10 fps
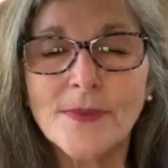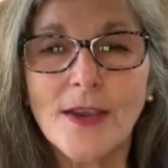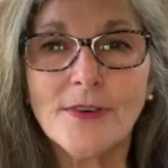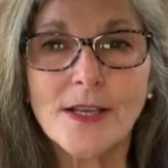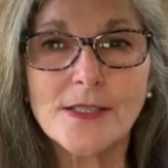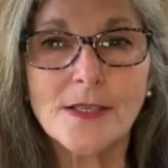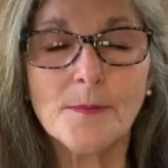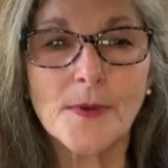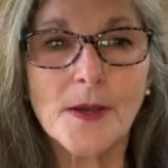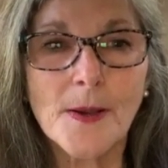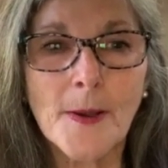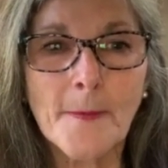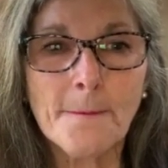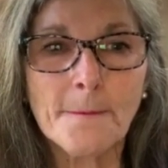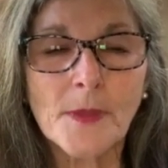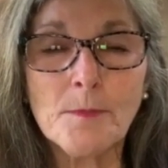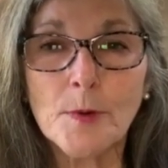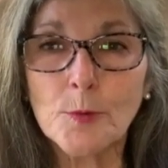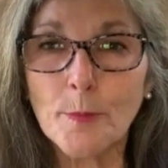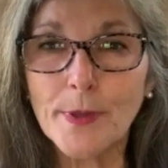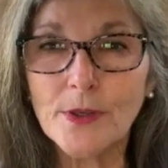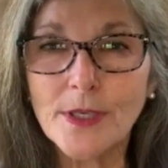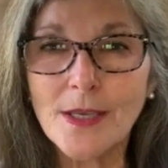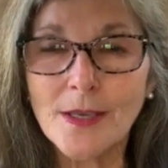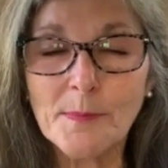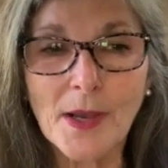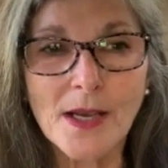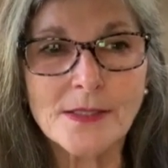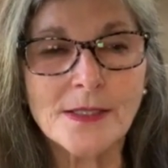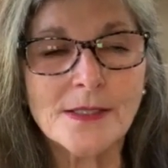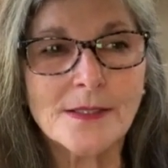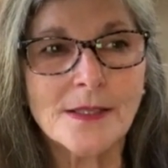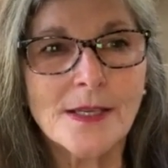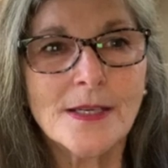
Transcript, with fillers: I've got some um, memorabilia in boxes.